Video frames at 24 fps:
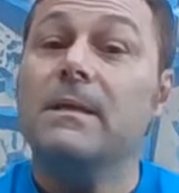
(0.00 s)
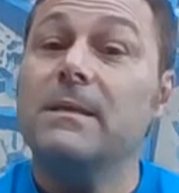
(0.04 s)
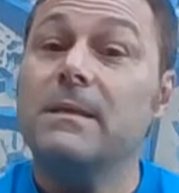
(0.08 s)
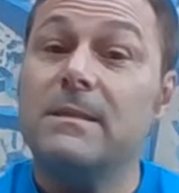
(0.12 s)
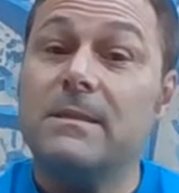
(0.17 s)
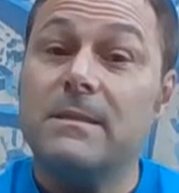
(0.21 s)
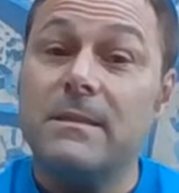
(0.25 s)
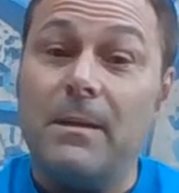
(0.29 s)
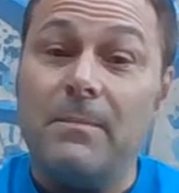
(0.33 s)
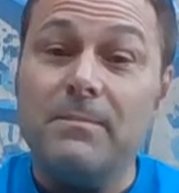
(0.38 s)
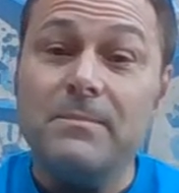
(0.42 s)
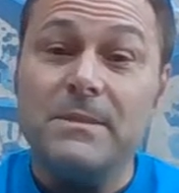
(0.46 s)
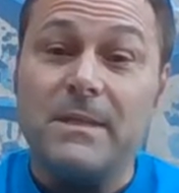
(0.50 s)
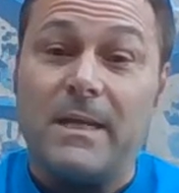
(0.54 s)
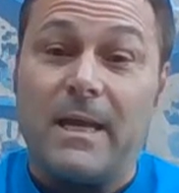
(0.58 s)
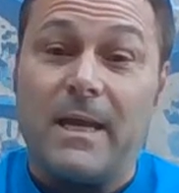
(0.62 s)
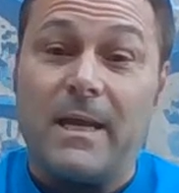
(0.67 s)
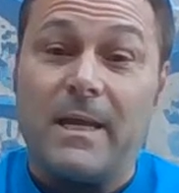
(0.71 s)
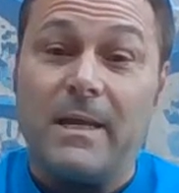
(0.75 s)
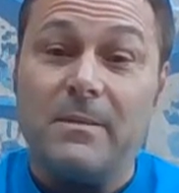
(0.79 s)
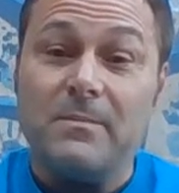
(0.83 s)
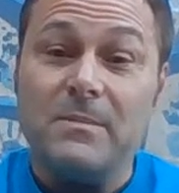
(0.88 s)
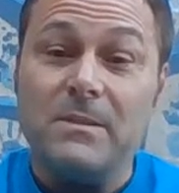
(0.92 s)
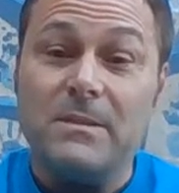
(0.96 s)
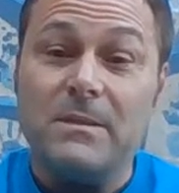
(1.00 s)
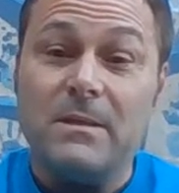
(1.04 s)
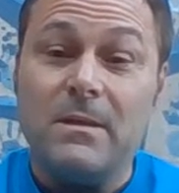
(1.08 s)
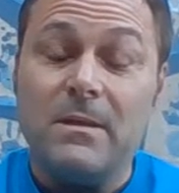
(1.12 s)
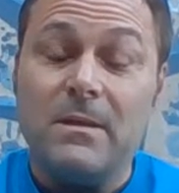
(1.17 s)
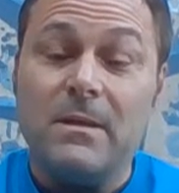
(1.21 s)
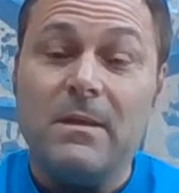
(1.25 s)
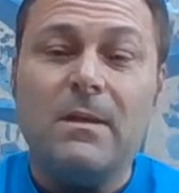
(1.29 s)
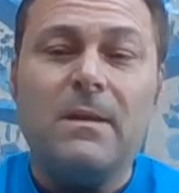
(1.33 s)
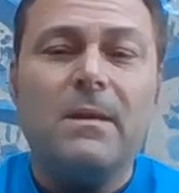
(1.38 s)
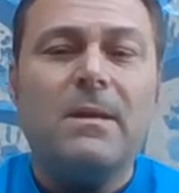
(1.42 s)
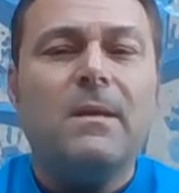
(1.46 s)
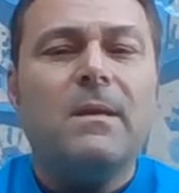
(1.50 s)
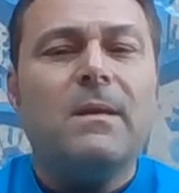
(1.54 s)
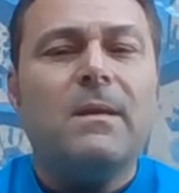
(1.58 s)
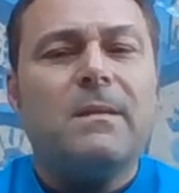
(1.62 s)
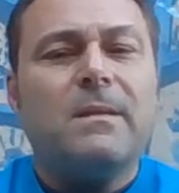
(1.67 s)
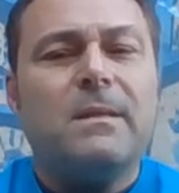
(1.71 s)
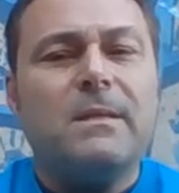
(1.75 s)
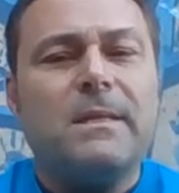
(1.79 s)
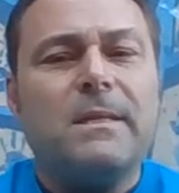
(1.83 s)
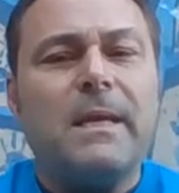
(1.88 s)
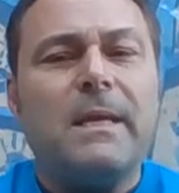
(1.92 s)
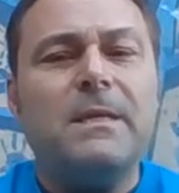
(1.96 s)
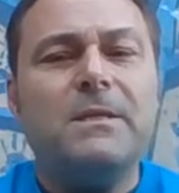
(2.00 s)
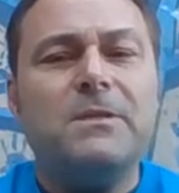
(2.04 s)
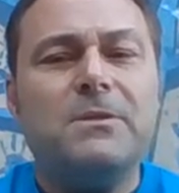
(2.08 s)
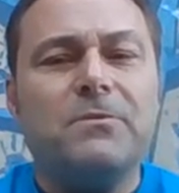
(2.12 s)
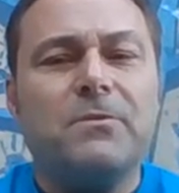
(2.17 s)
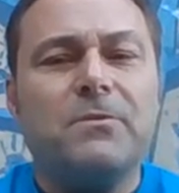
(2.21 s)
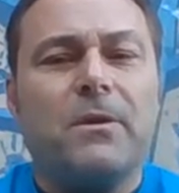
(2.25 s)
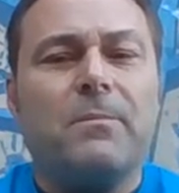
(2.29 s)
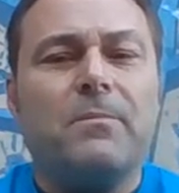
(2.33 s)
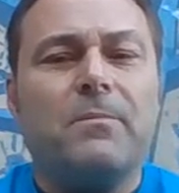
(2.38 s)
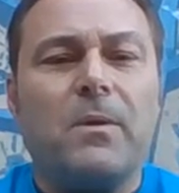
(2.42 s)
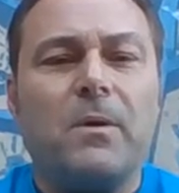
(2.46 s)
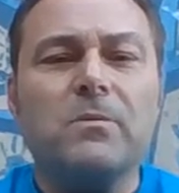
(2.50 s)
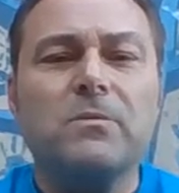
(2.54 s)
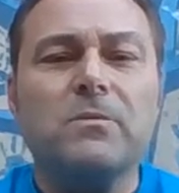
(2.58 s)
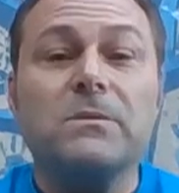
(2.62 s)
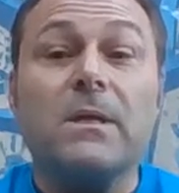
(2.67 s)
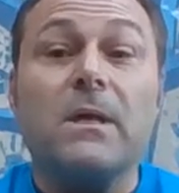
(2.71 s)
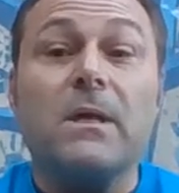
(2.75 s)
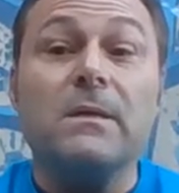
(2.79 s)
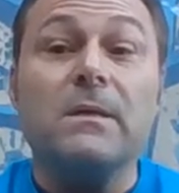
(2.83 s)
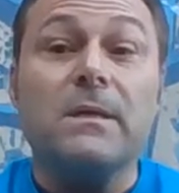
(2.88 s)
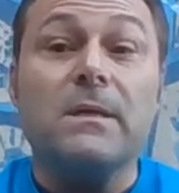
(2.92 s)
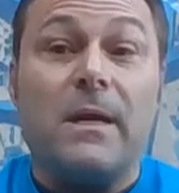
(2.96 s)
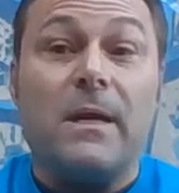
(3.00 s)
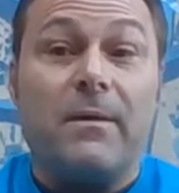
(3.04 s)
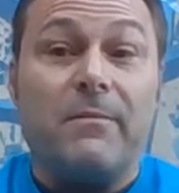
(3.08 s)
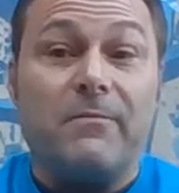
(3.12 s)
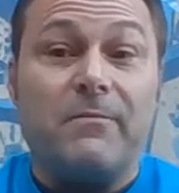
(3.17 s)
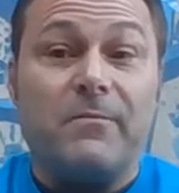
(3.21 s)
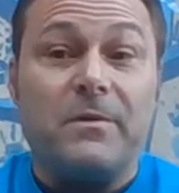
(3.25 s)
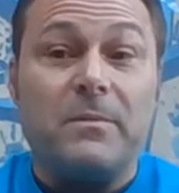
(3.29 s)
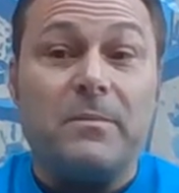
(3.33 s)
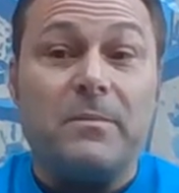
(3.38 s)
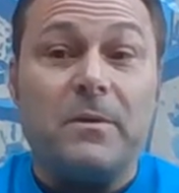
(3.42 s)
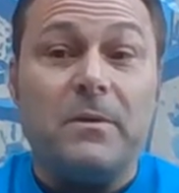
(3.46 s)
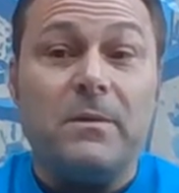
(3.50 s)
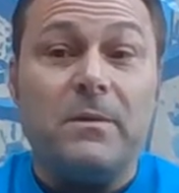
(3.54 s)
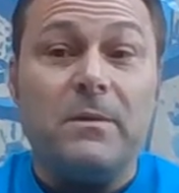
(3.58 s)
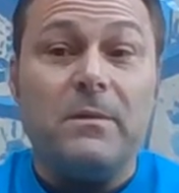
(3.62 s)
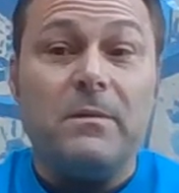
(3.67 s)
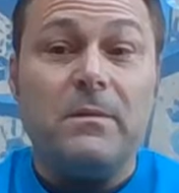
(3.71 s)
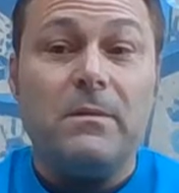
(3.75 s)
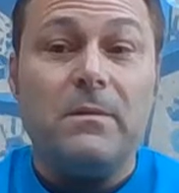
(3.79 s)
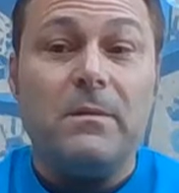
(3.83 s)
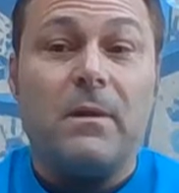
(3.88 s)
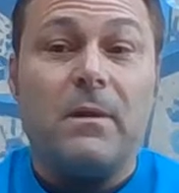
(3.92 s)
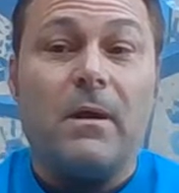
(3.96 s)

Sometimes the days you are most uncomfortable